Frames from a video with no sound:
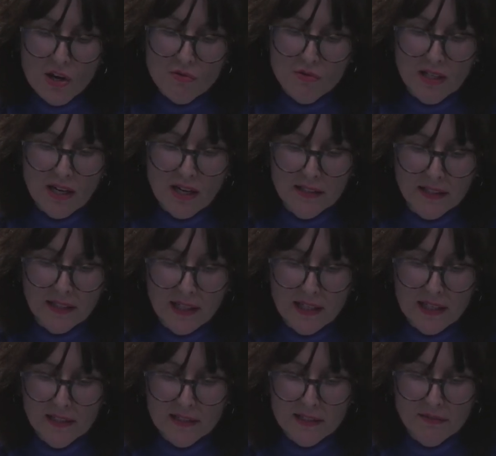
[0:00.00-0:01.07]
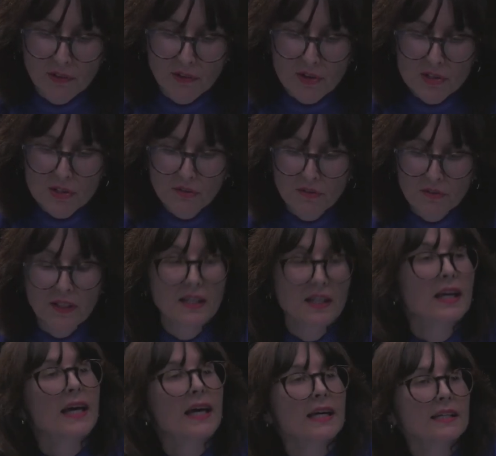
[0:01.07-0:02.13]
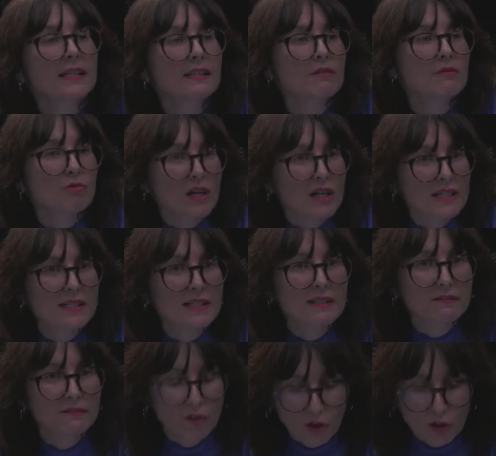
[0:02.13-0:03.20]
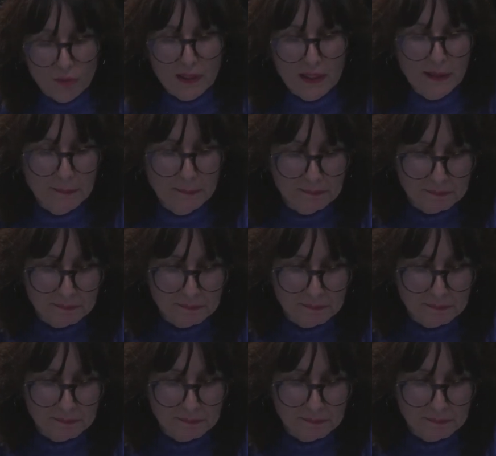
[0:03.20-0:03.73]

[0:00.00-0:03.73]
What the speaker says: regarding Hegel's philosophy and writes the following.